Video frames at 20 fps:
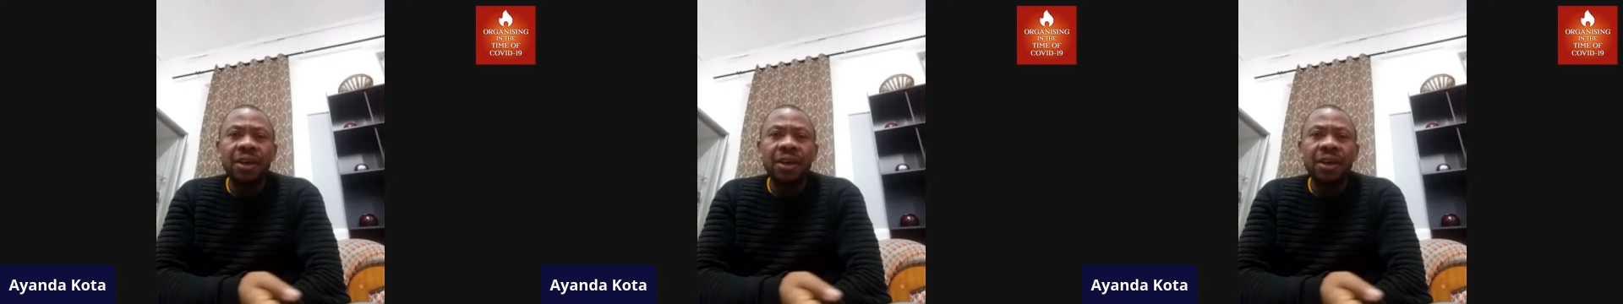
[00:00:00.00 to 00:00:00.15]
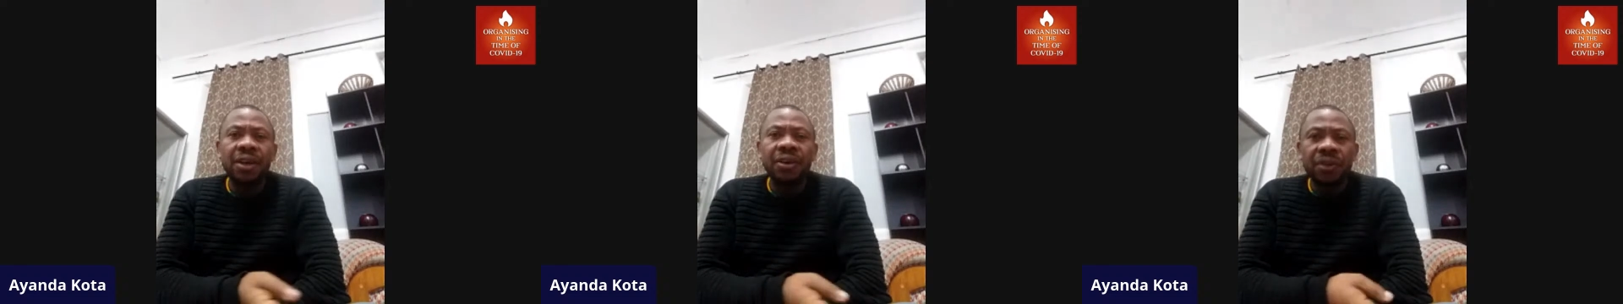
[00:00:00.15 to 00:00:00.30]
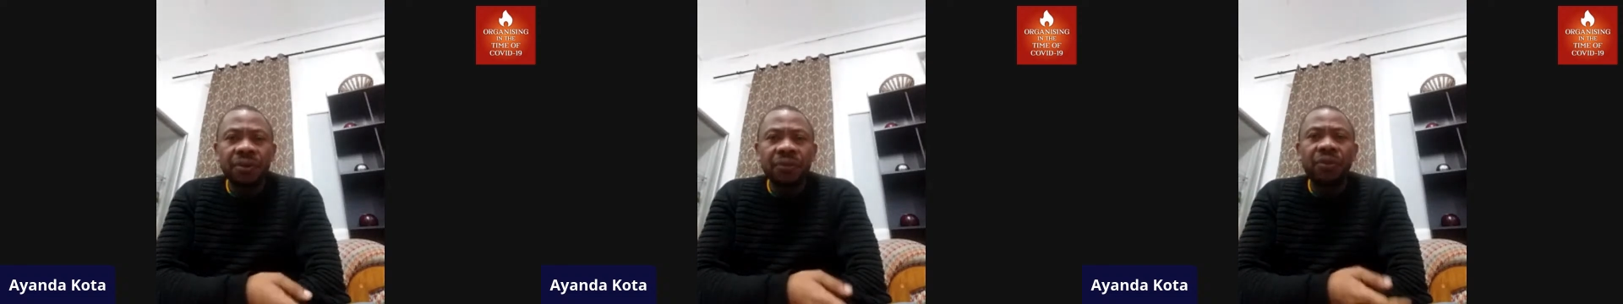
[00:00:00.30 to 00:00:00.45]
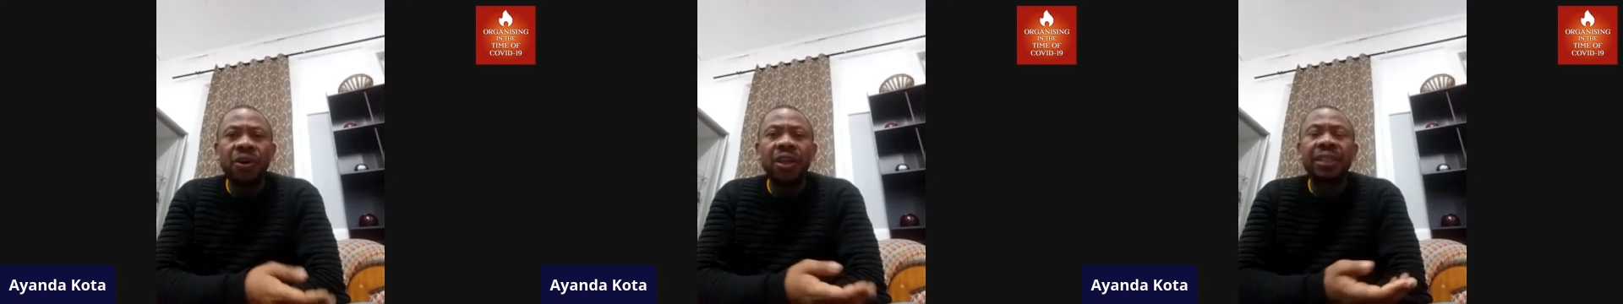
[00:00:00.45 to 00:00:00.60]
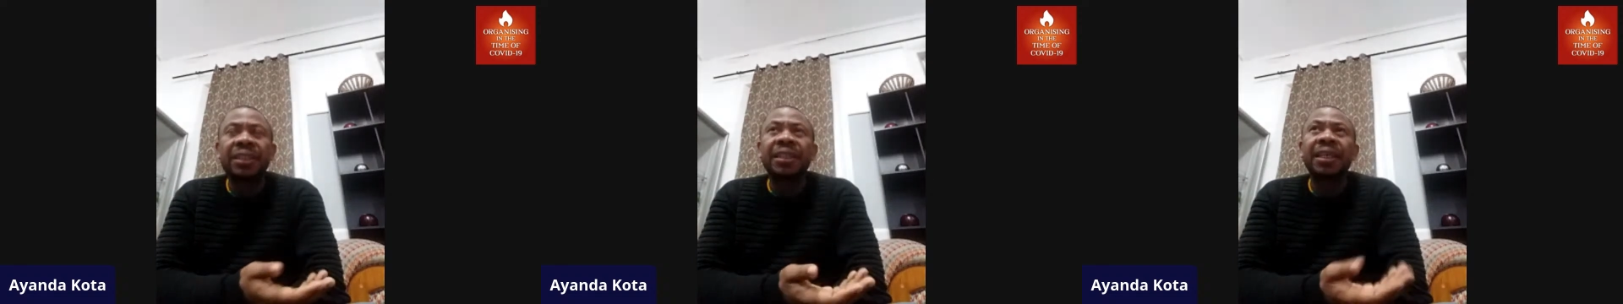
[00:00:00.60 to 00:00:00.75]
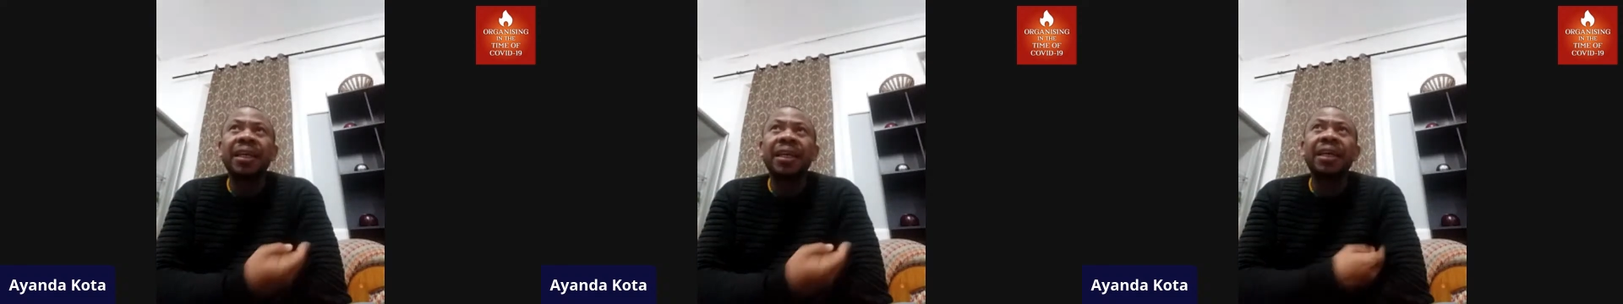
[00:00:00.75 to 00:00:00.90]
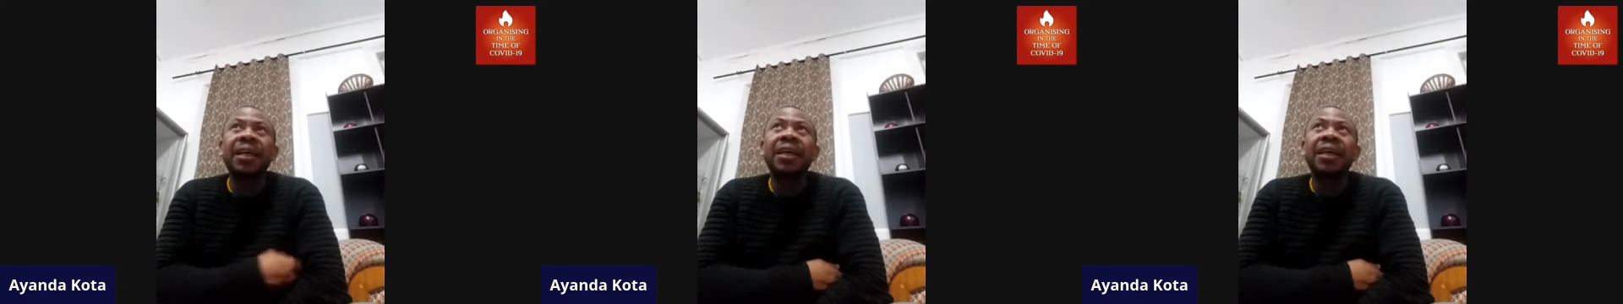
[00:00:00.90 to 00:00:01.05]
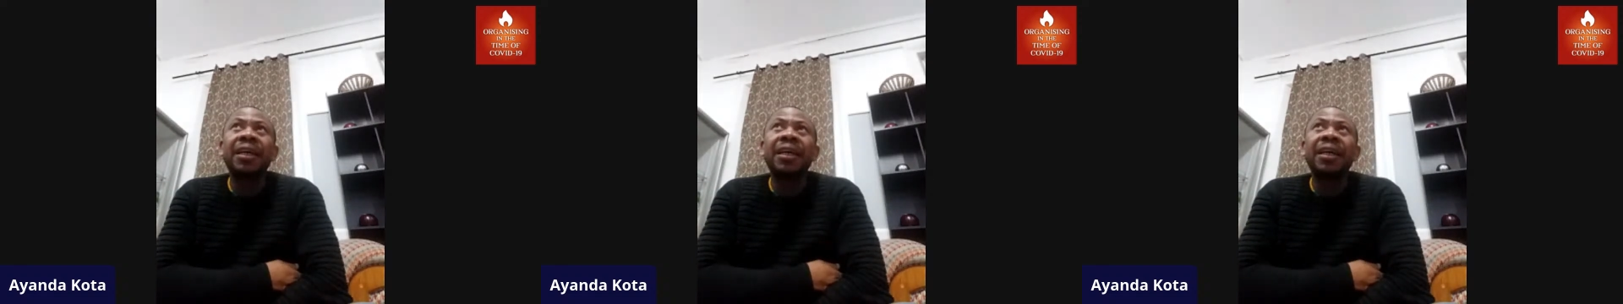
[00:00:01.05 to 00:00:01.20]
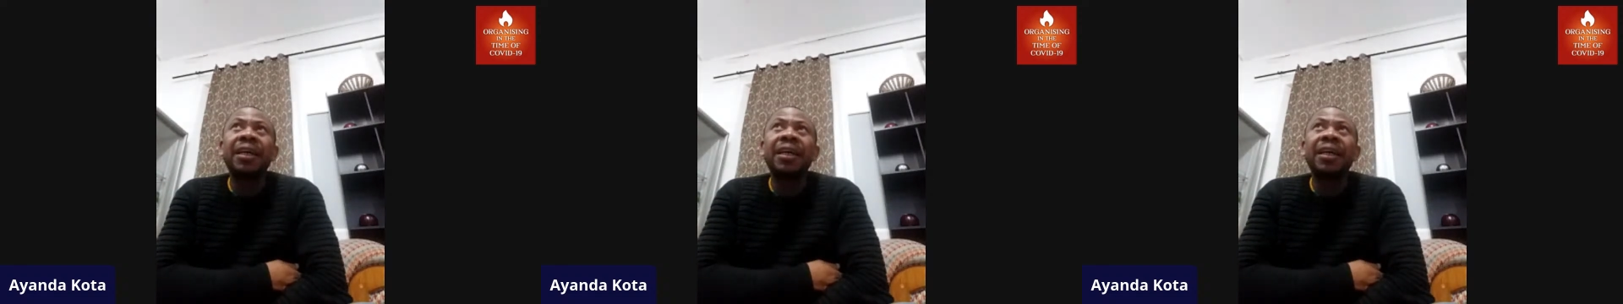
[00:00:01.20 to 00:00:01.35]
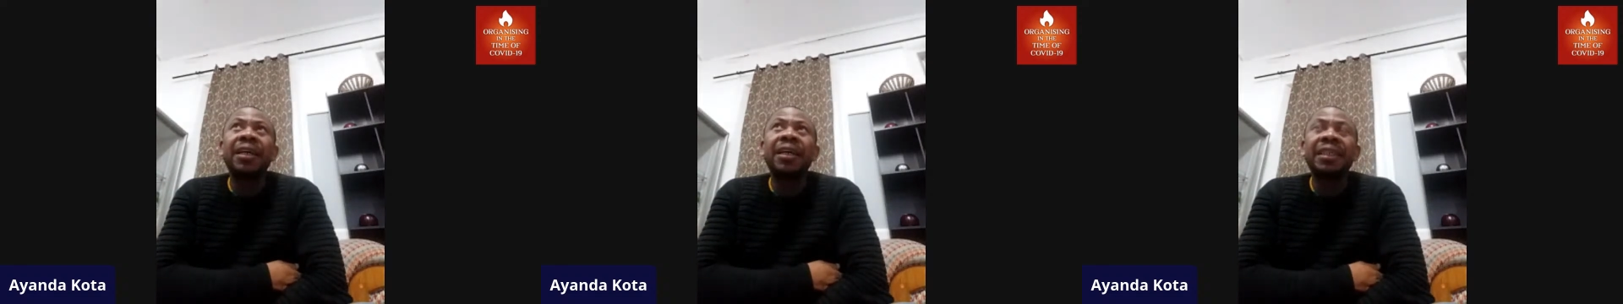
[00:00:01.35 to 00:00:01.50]
You've got
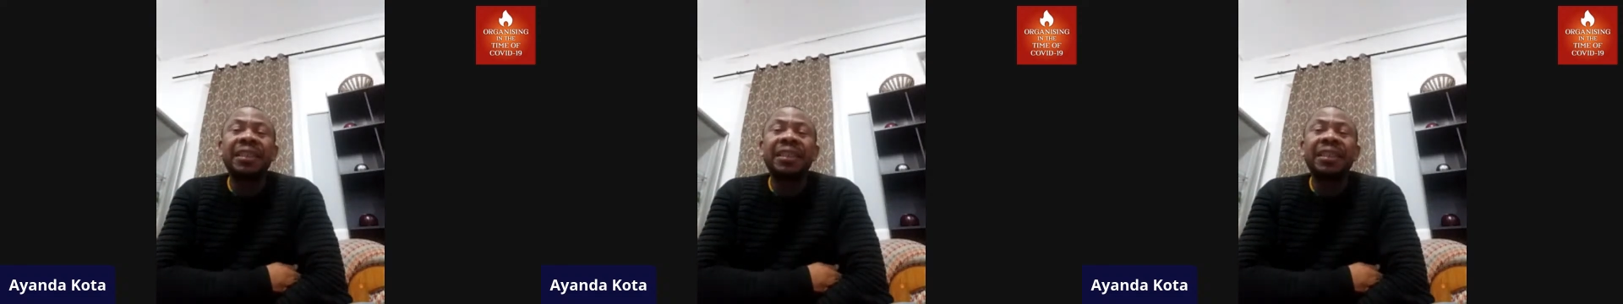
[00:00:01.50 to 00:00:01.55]
a